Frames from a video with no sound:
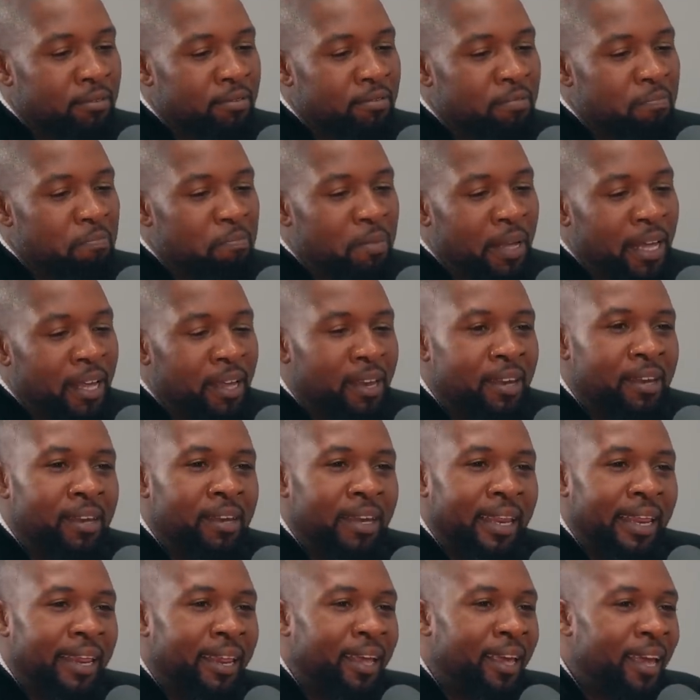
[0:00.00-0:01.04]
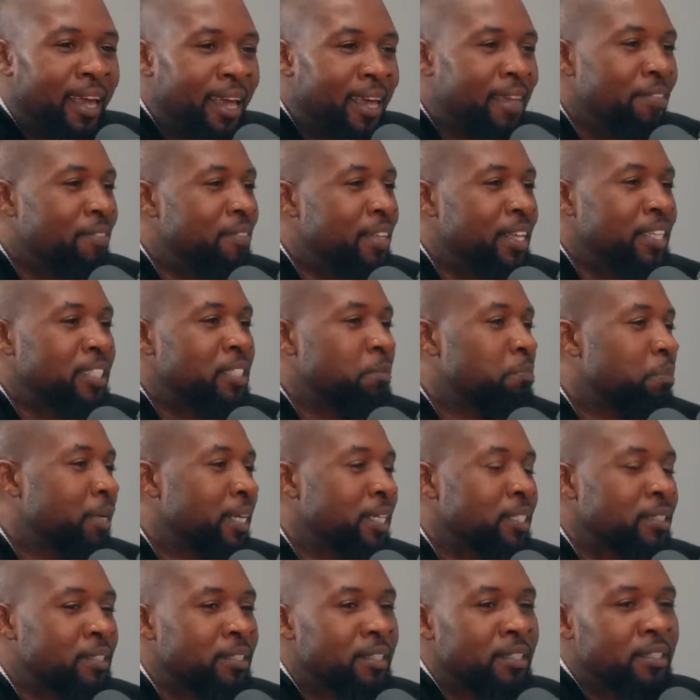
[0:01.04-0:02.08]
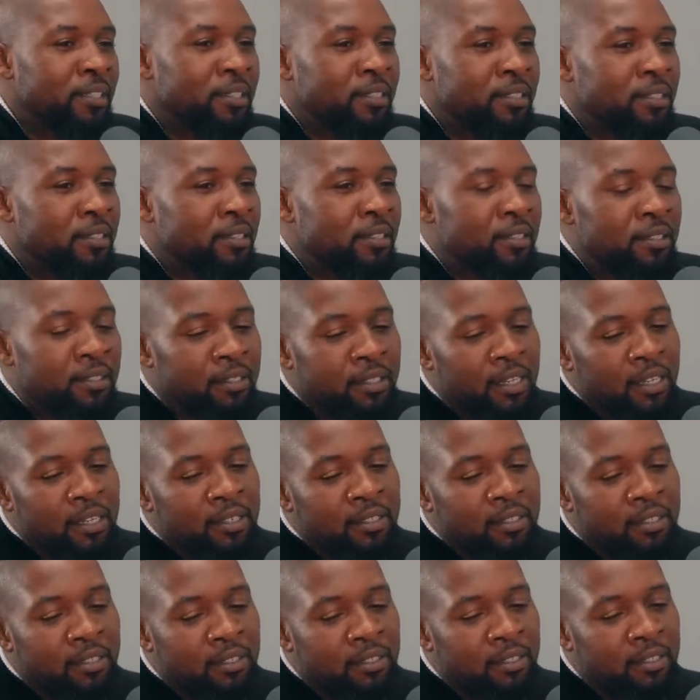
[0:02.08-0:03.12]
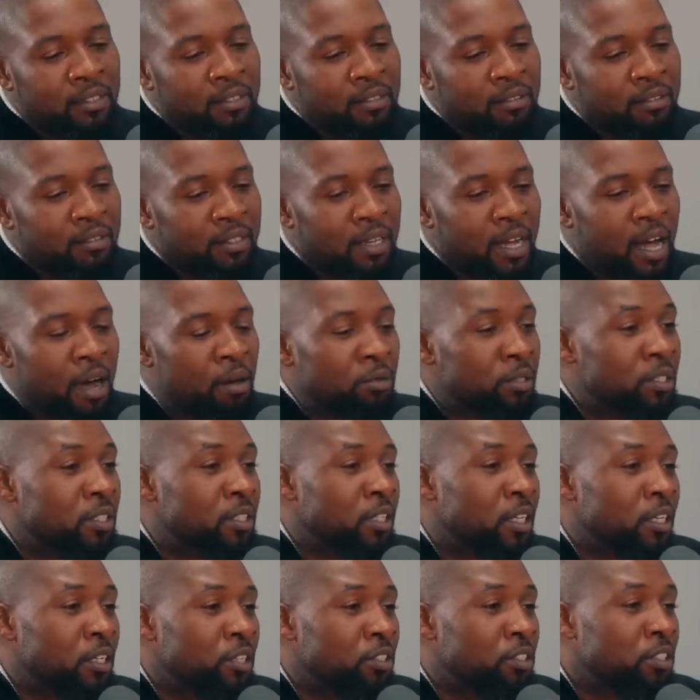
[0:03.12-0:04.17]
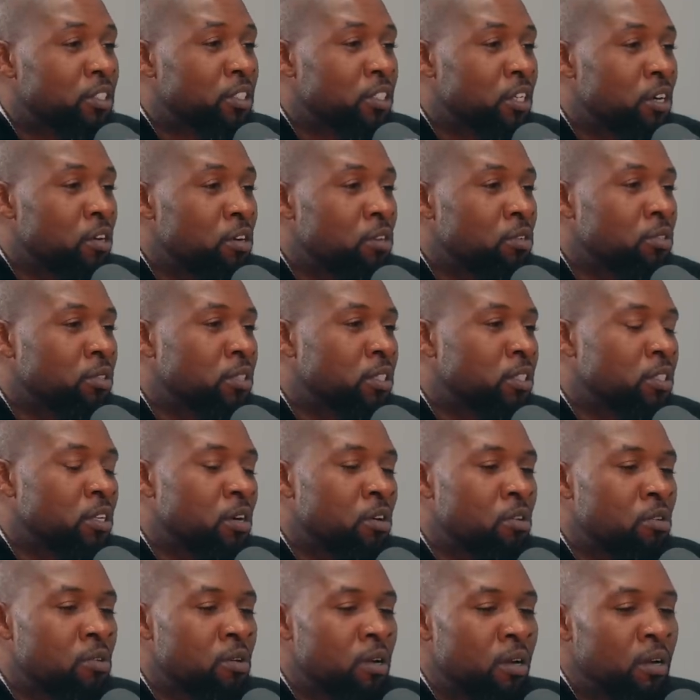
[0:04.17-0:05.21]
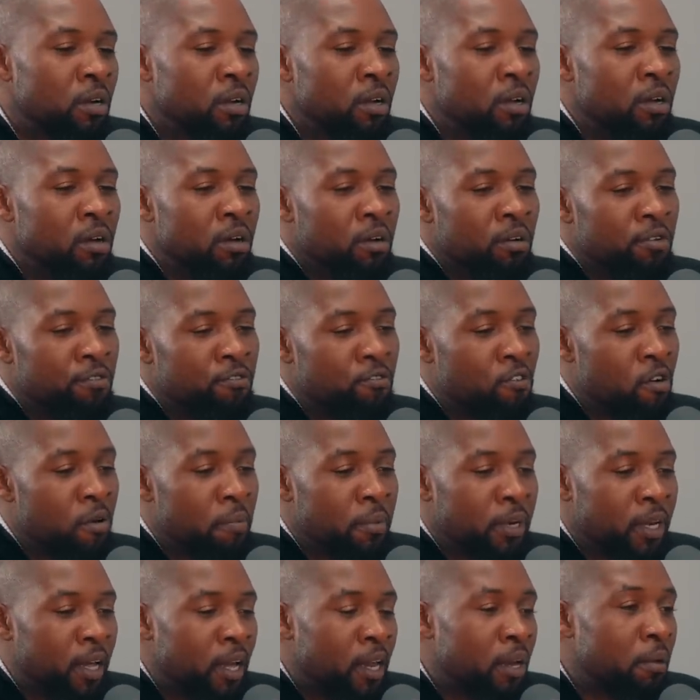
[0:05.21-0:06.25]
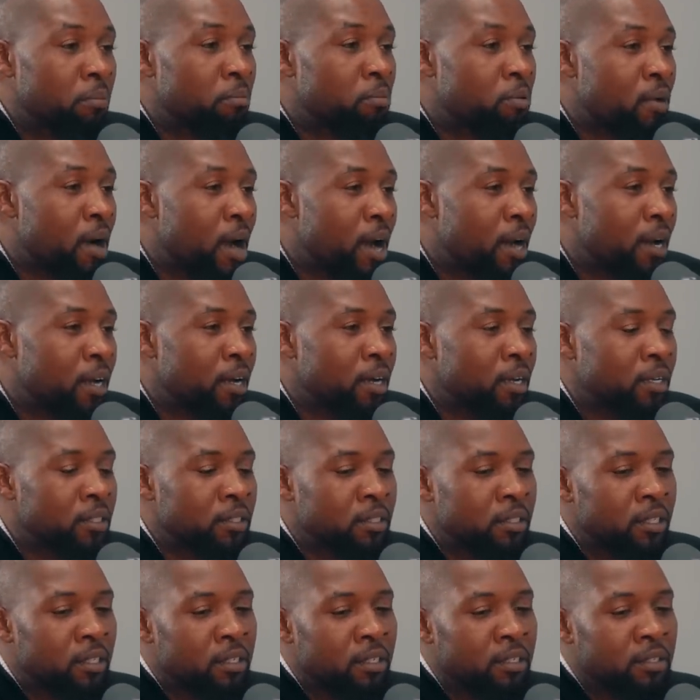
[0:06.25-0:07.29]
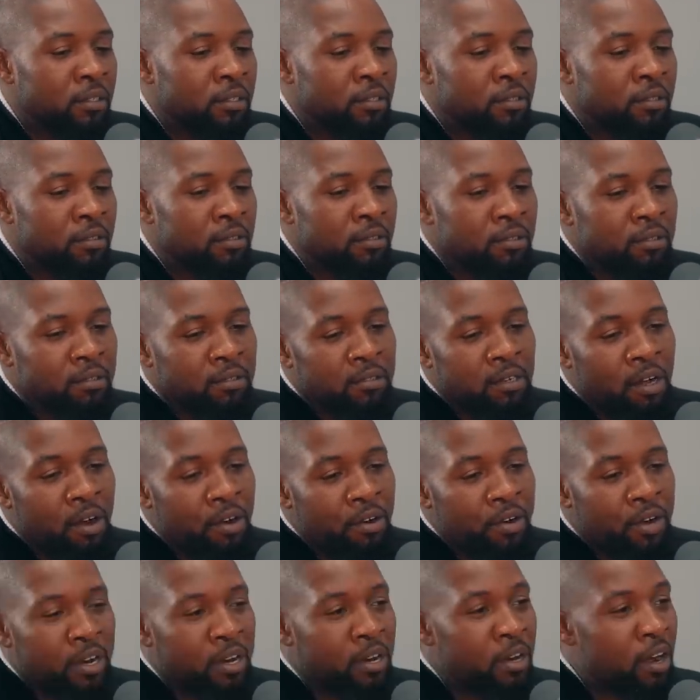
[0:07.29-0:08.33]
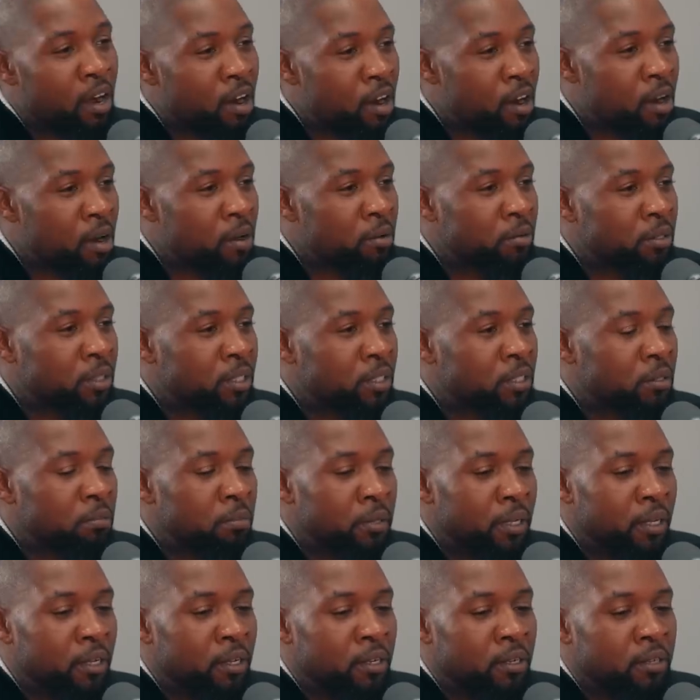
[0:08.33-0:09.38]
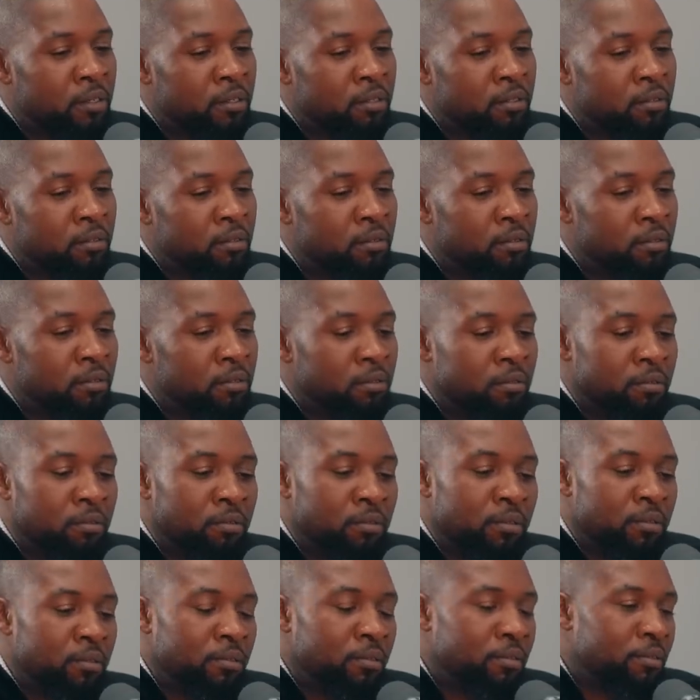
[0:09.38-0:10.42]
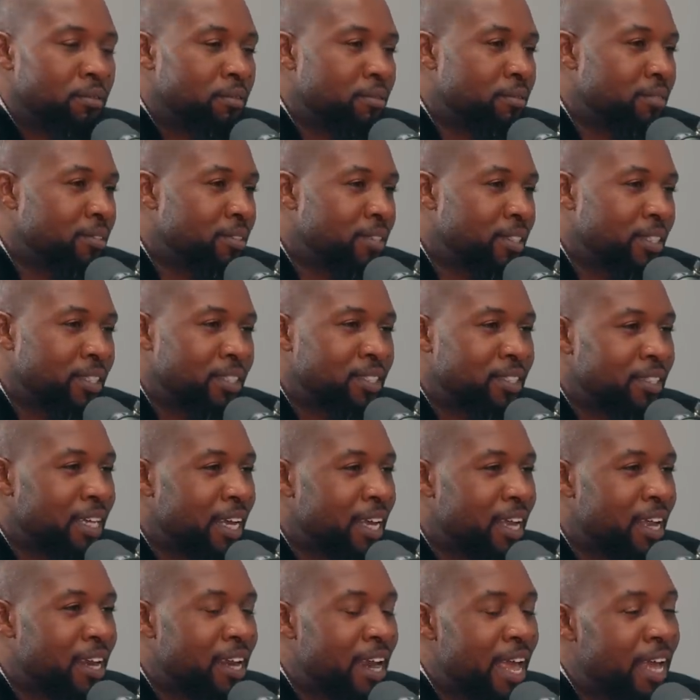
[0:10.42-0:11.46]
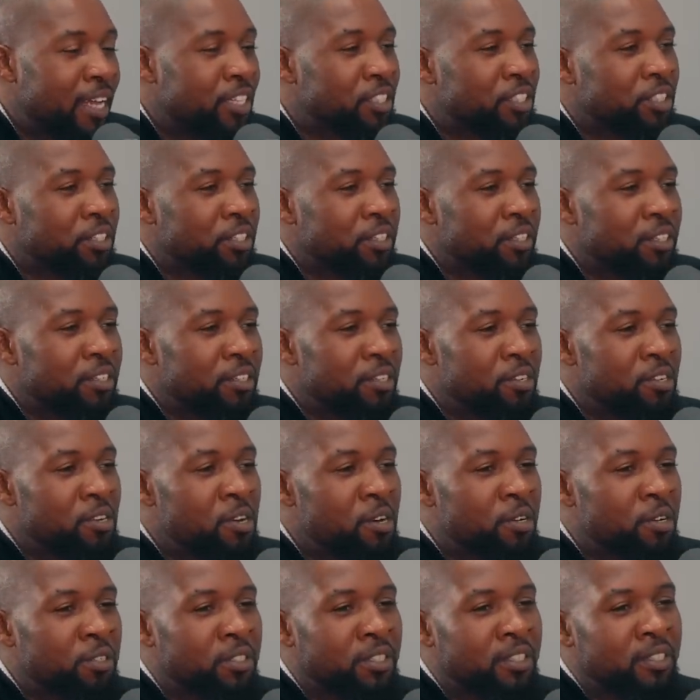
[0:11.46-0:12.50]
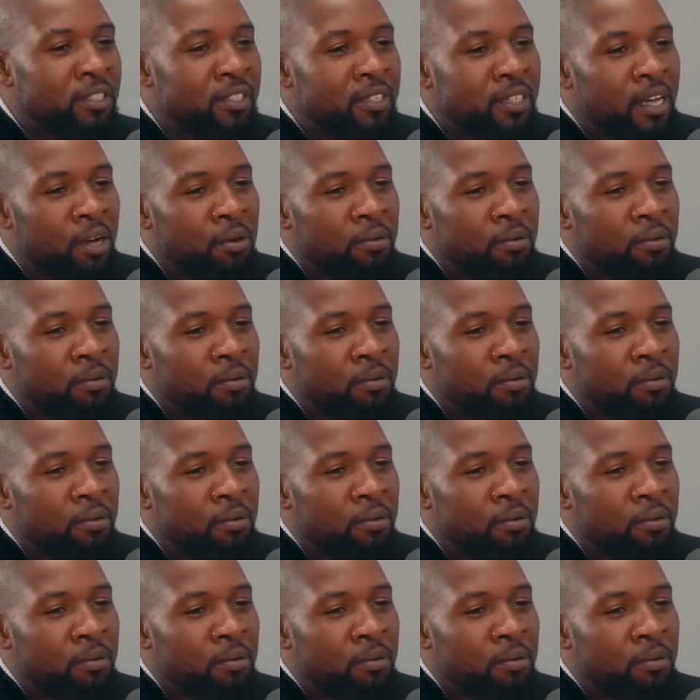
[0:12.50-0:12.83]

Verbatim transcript: been in this business since I was 10 years old. So formulating products and learning herbs has been just second nature, you know, since I